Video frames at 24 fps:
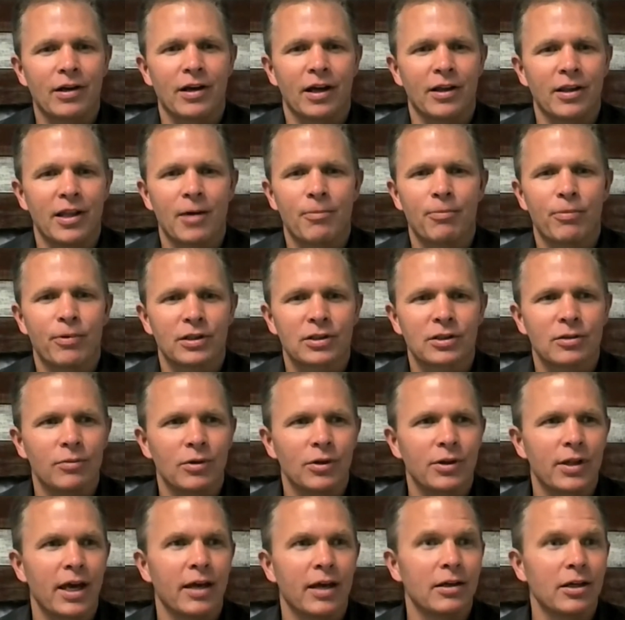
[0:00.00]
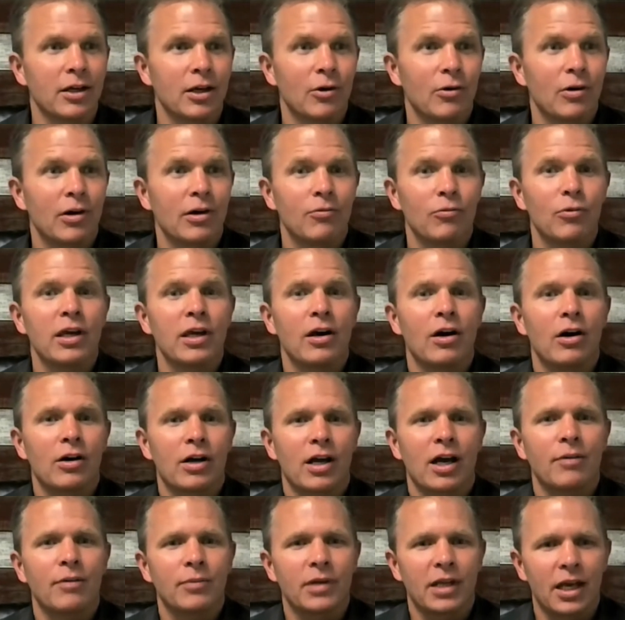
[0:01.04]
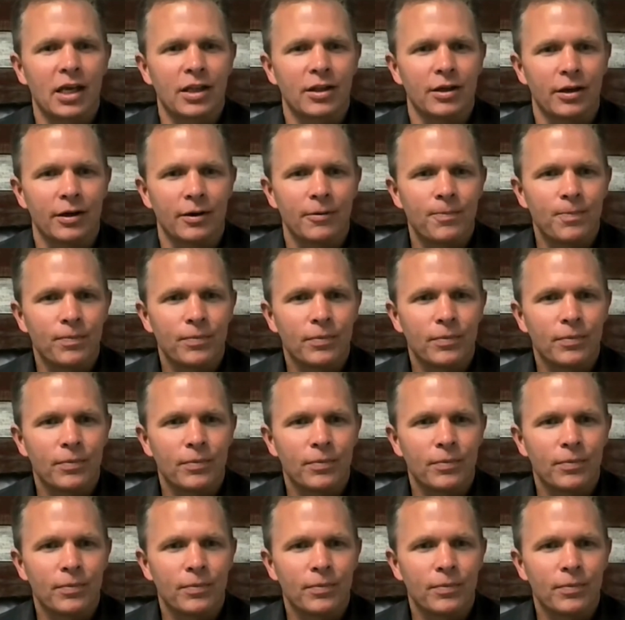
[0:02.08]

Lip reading: on that principle that, we all come together.